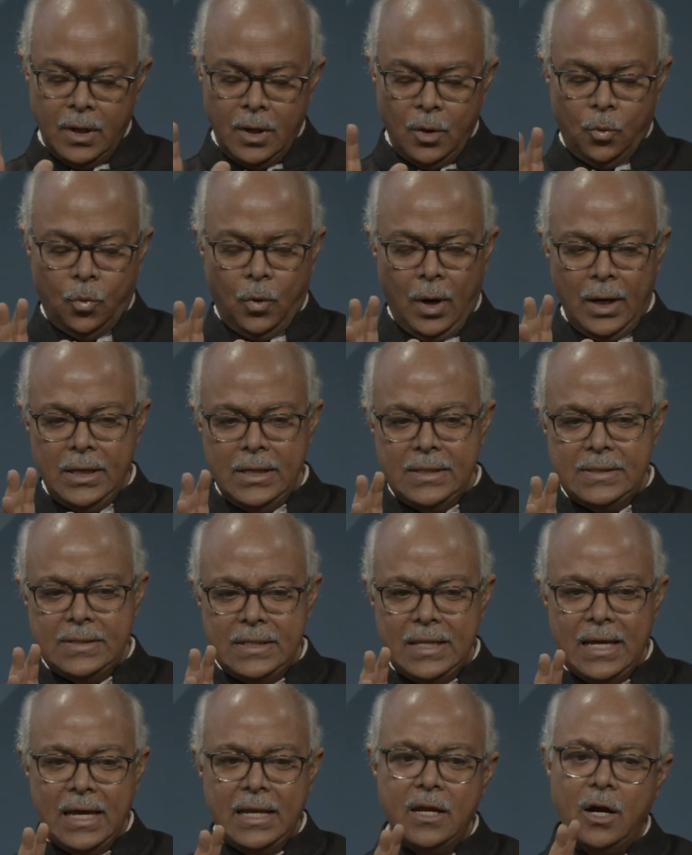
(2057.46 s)
One is
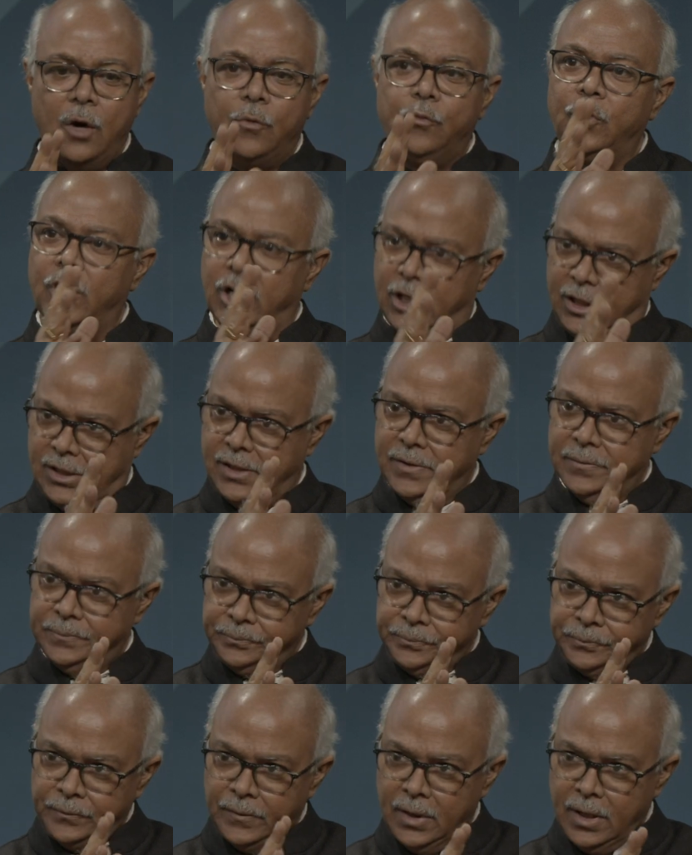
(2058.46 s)
in the area of work.
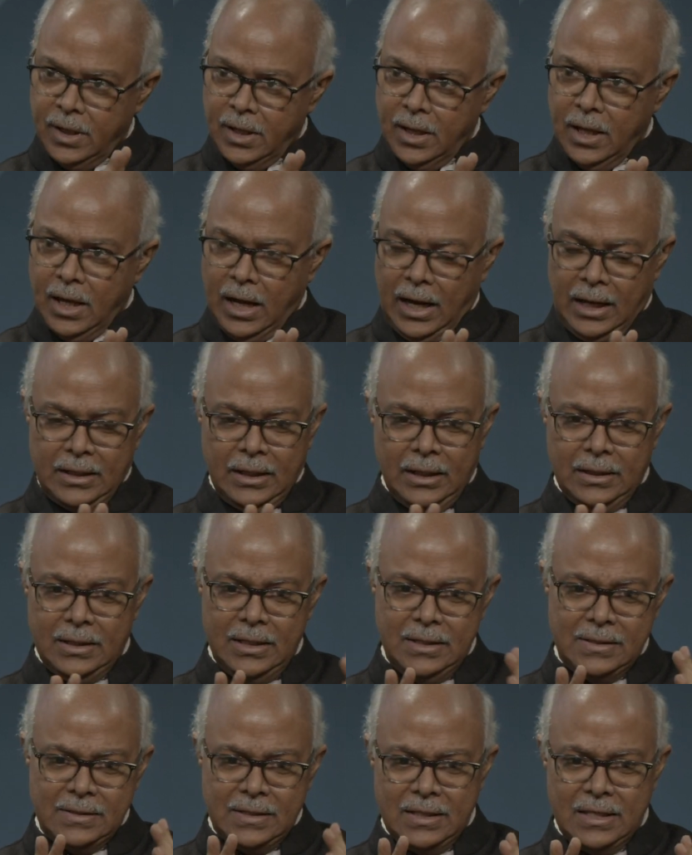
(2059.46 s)
Another
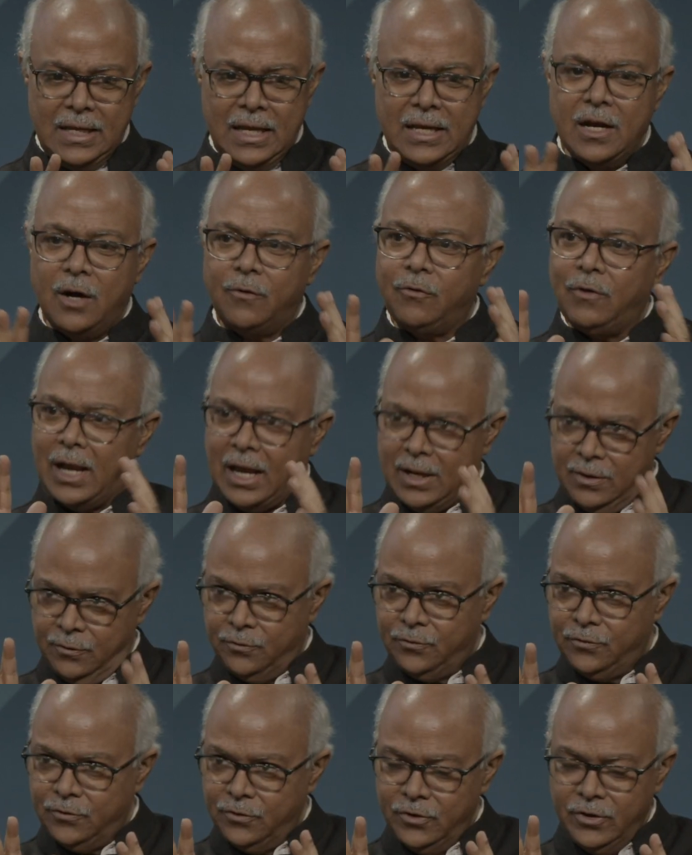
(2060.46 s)
is in the area of
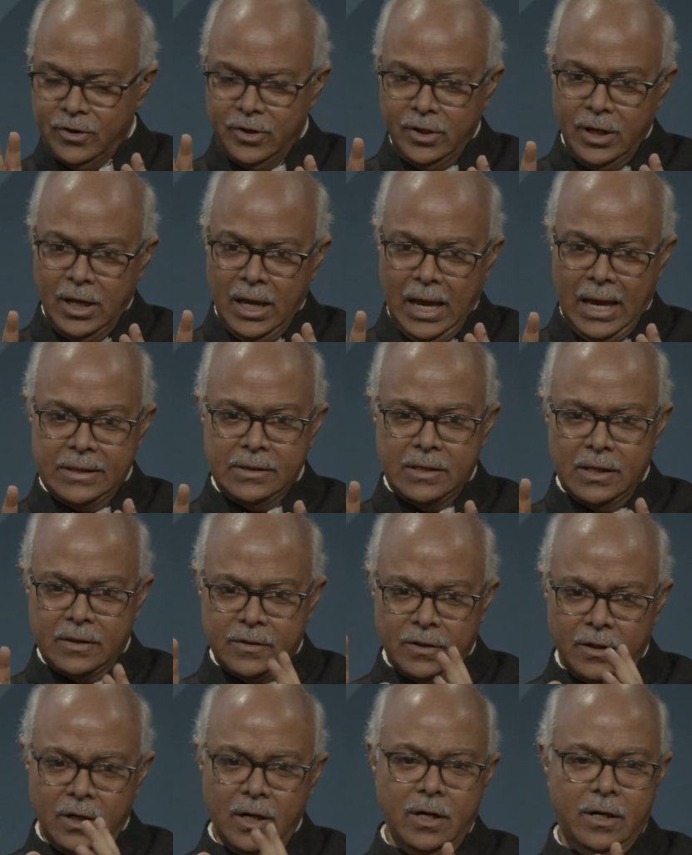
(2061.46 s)
life. And the
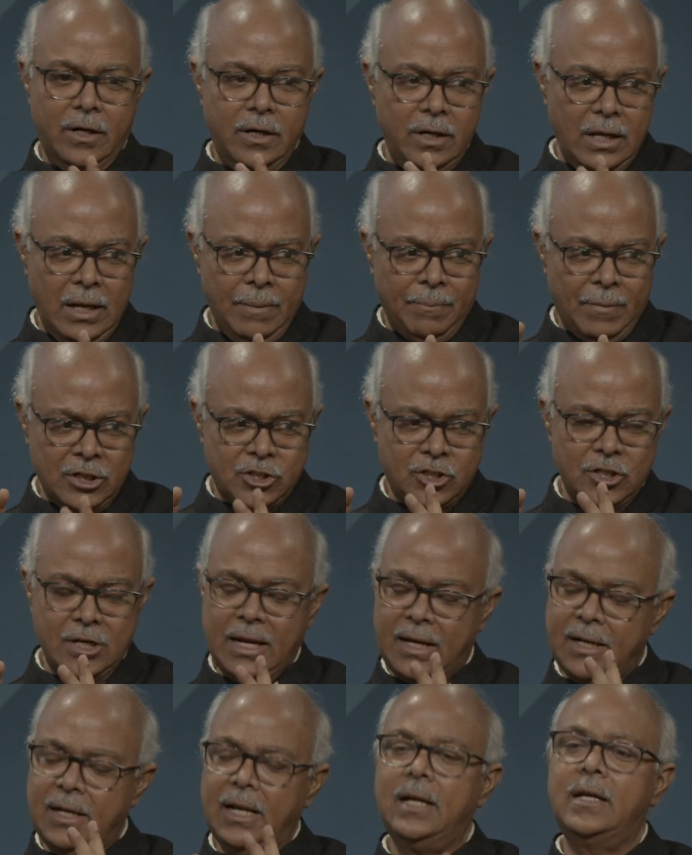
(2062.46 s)
third, a much
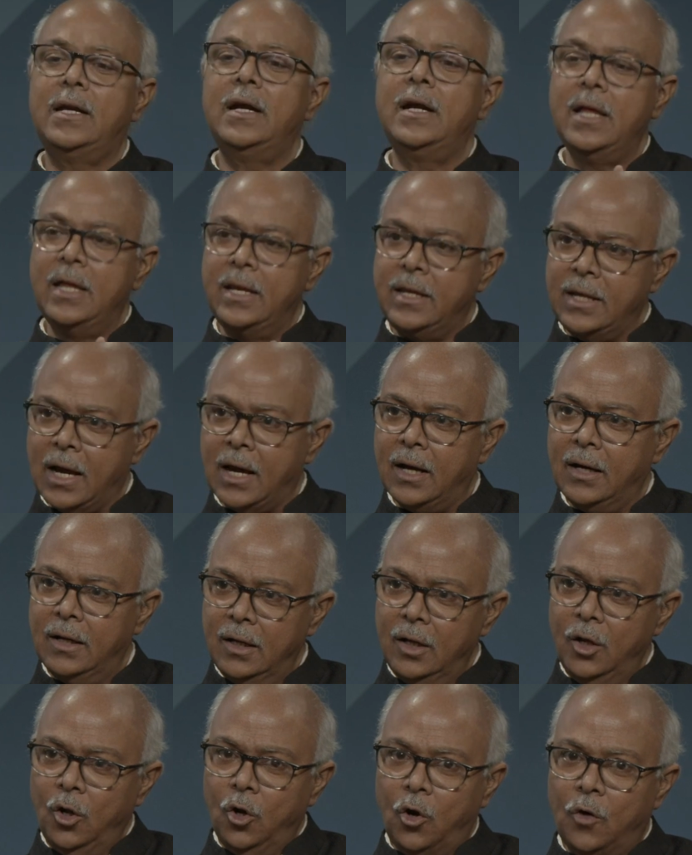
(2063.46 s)
neglected area
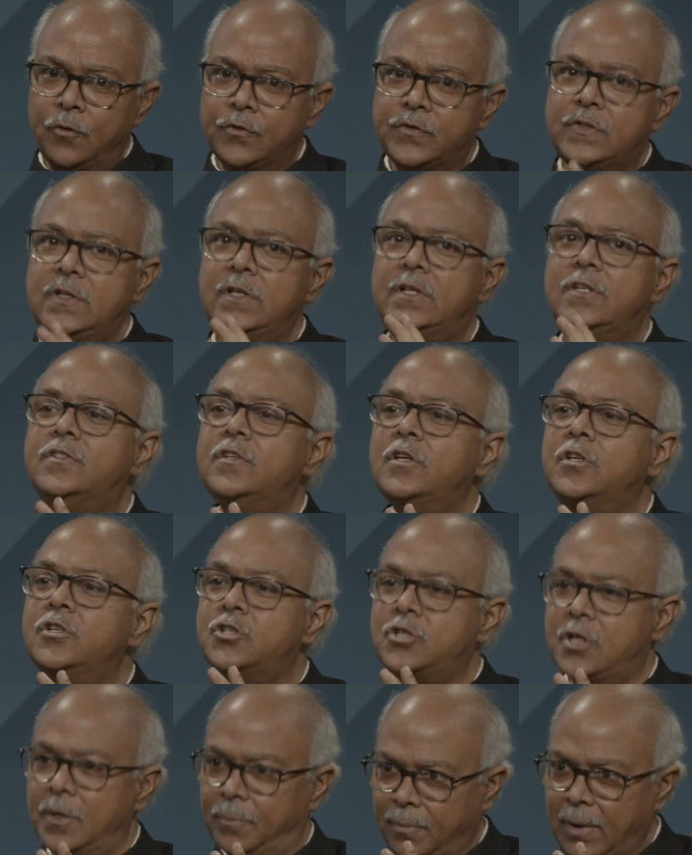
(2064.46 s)
of
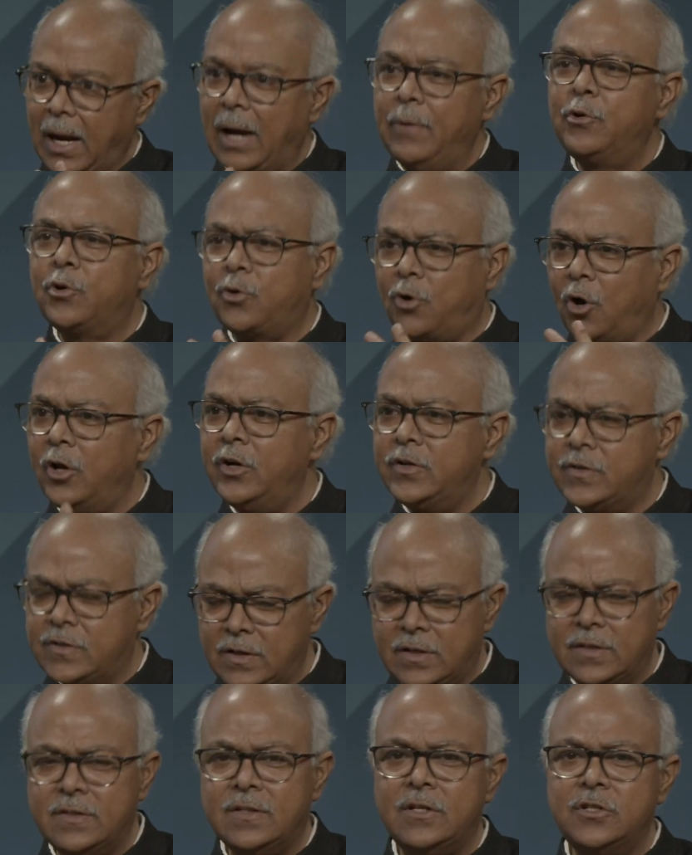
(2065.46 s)
citizenship. I would call it
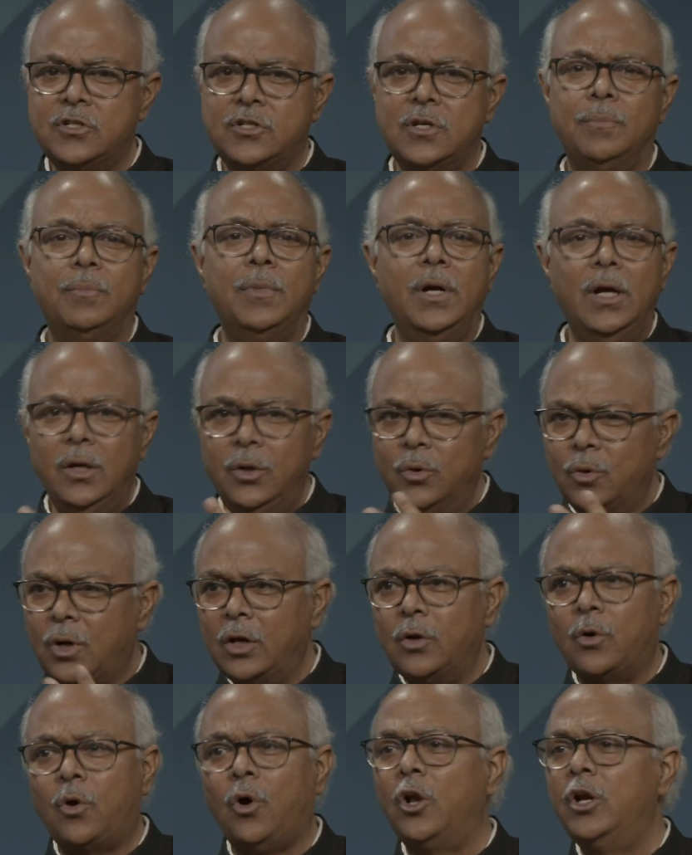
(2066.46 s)
citizenship. You
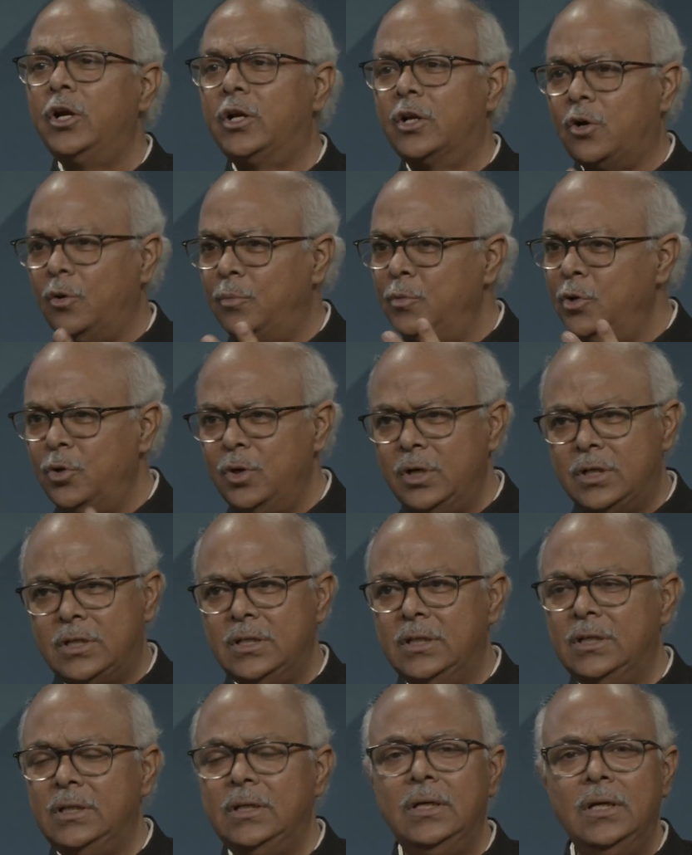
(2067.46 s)
can call it
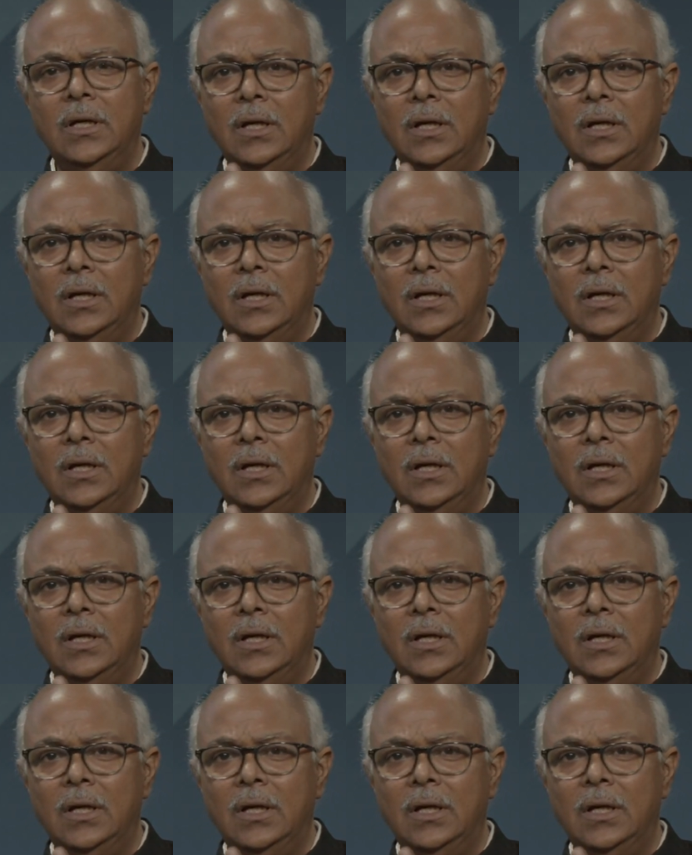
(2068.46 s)
community,